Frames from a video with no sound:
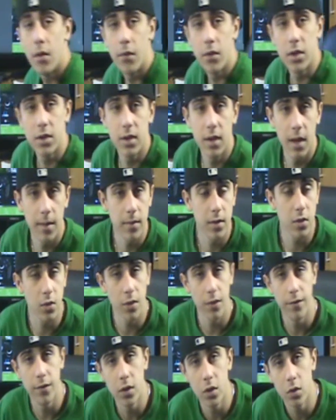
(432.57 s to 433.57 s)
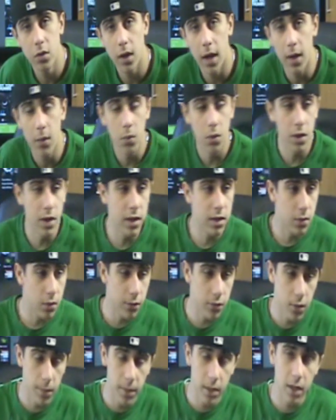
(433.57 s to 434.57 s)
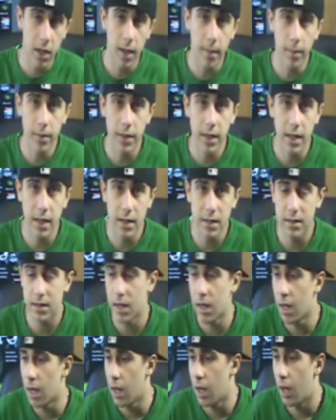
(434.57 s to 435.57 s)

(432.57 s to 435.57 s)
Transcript: me over to them to review. I will get the review up in a couple of days.